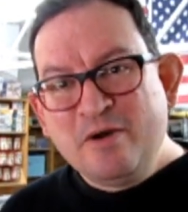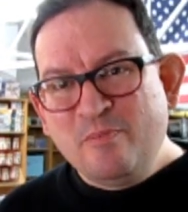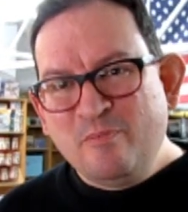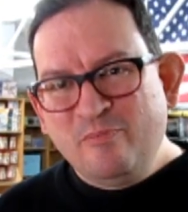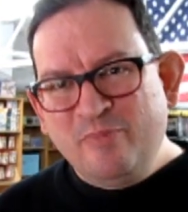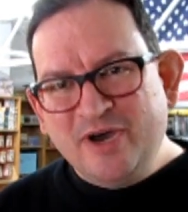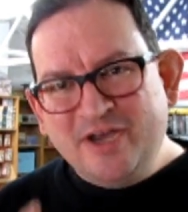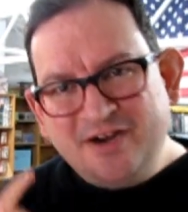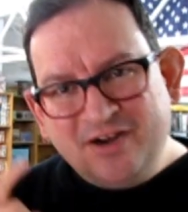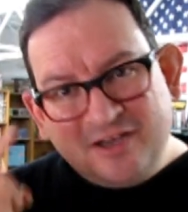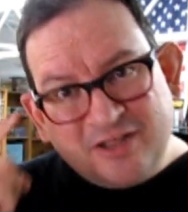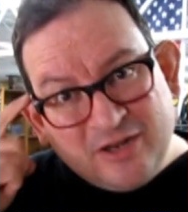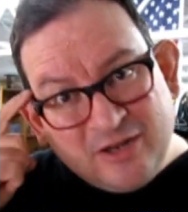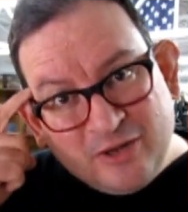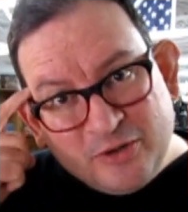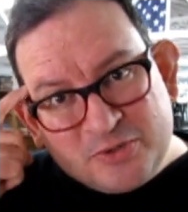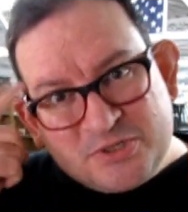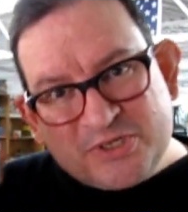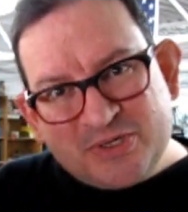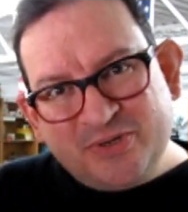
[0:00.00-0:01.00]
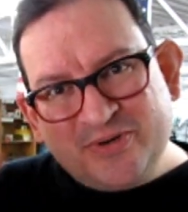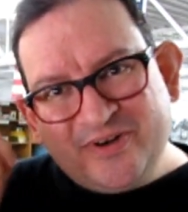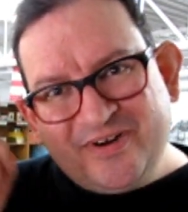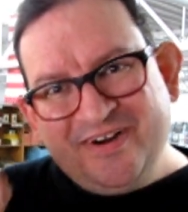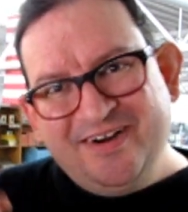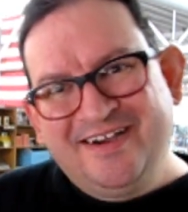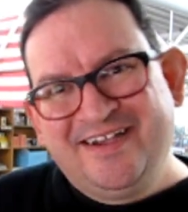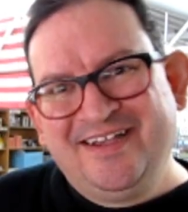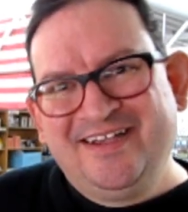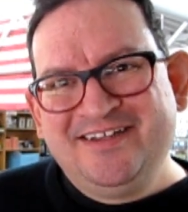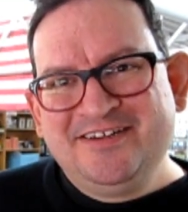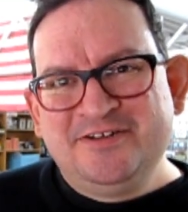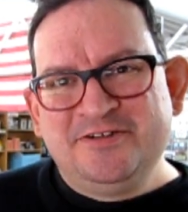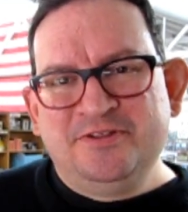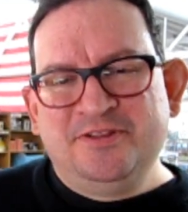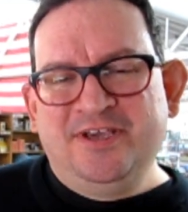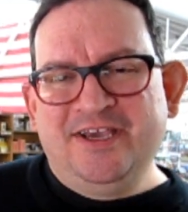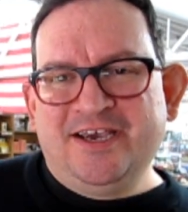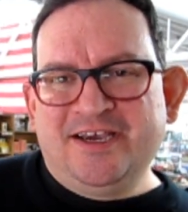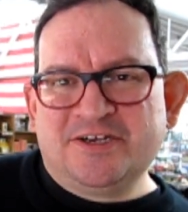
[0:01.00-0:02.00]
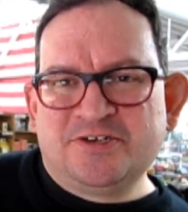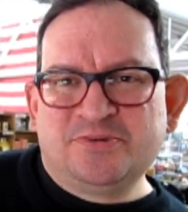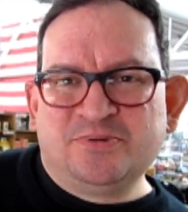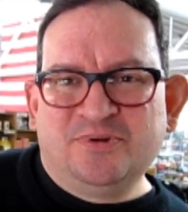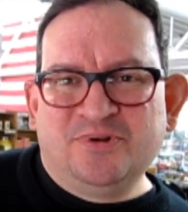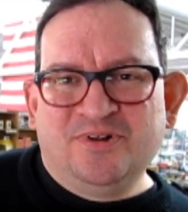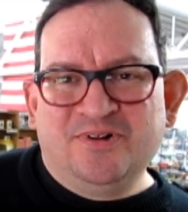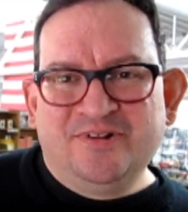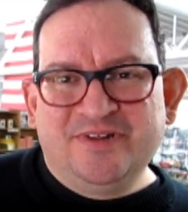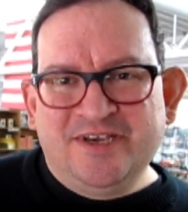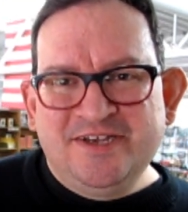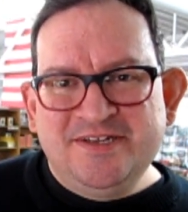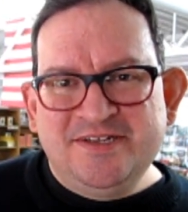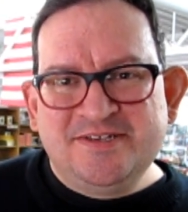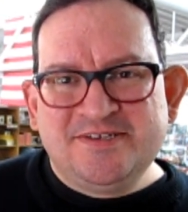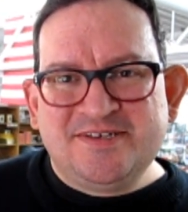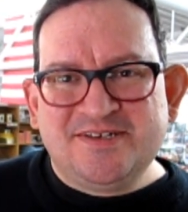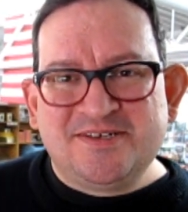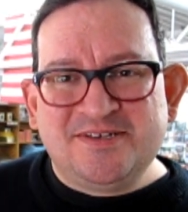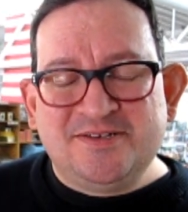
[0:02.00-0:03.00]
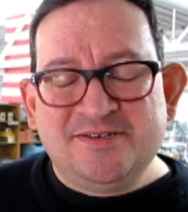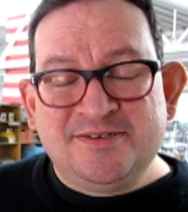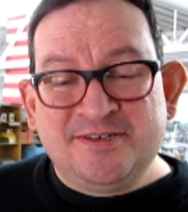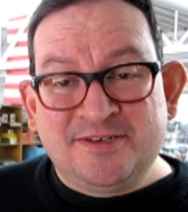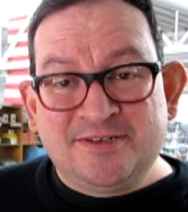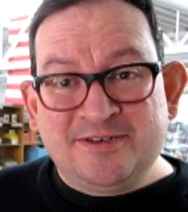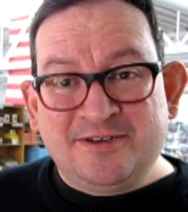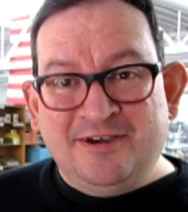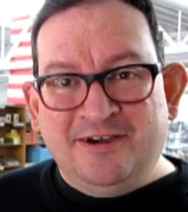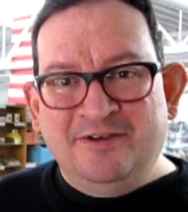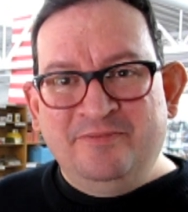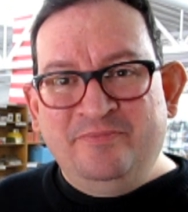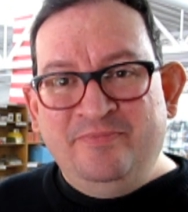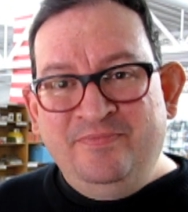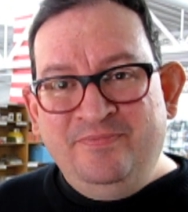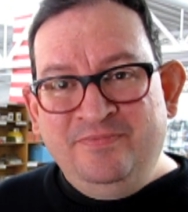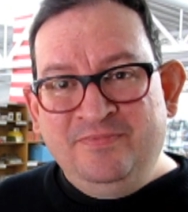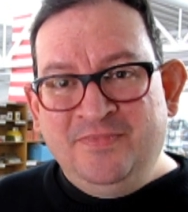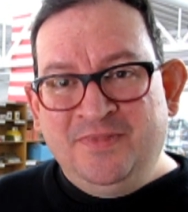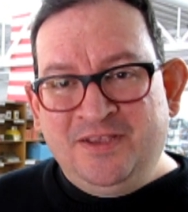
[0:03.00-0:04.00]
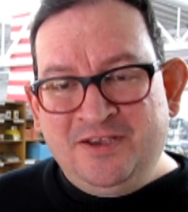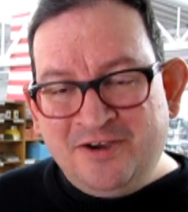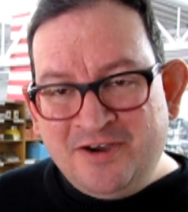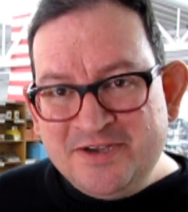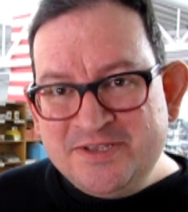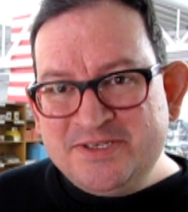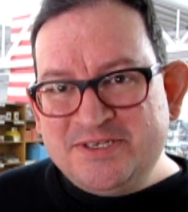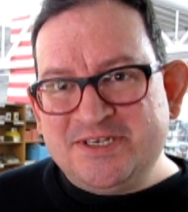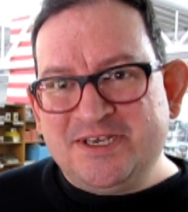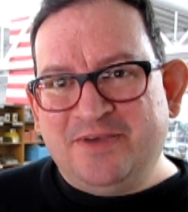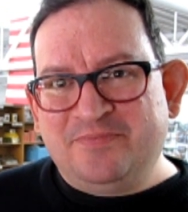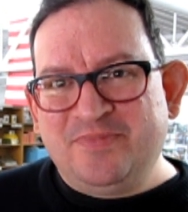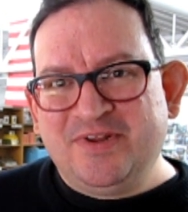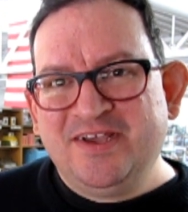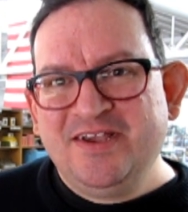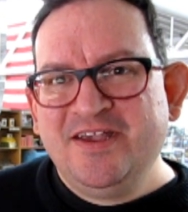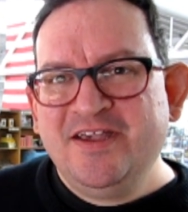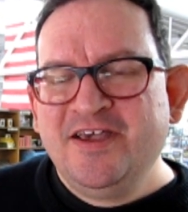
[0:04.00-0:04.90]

but closer to the actual nineteen sixty-six com concept.